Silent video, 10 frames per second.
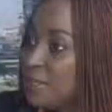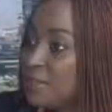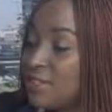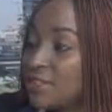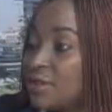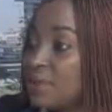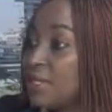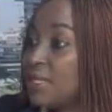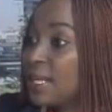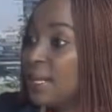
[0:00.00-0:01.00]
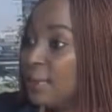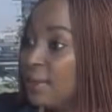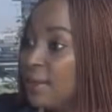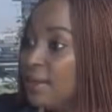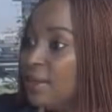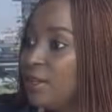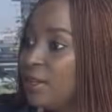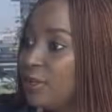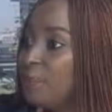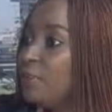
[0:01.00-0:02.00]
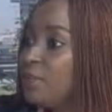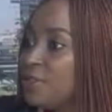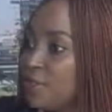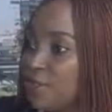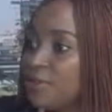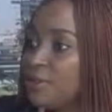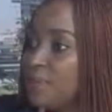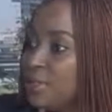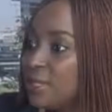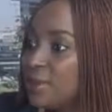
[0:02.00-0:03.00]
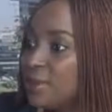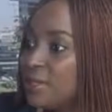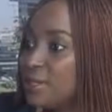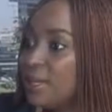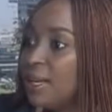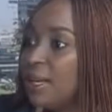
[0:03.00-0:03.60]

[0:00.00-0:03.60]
Hilton, Transcorp Hotels Calabar, you will be assured of good service.